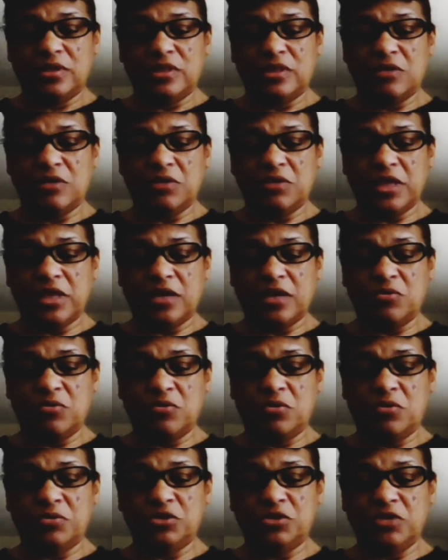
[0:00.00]
they were like,
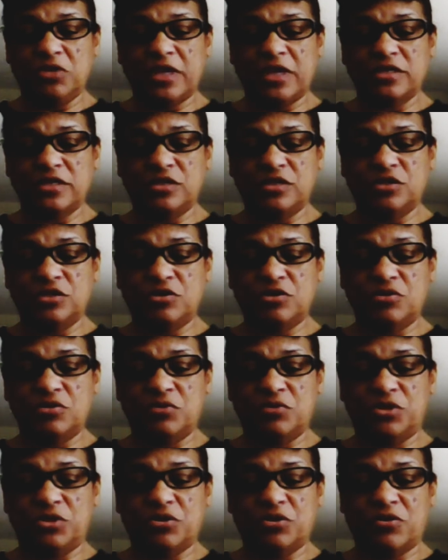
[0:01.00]
what would you like to do
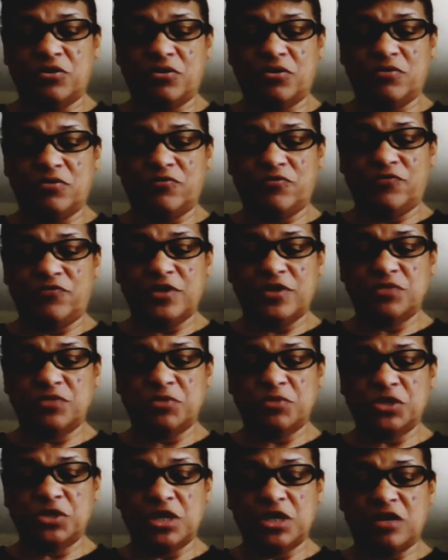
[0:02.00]
with your
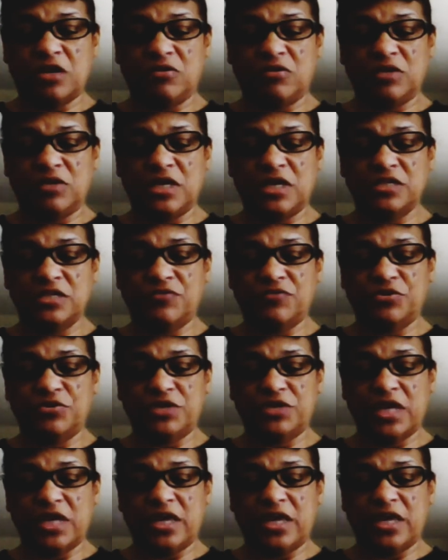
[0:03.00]
Facebook channel in case of your
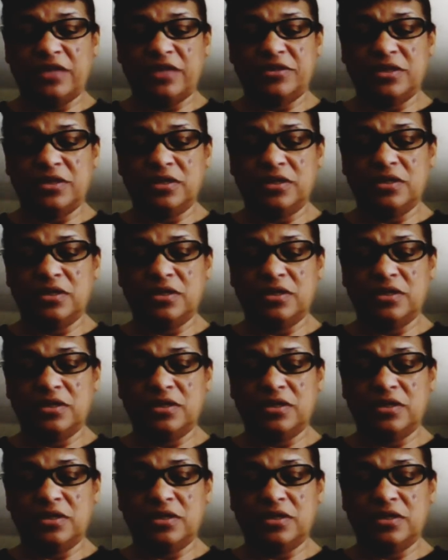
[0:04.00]
death?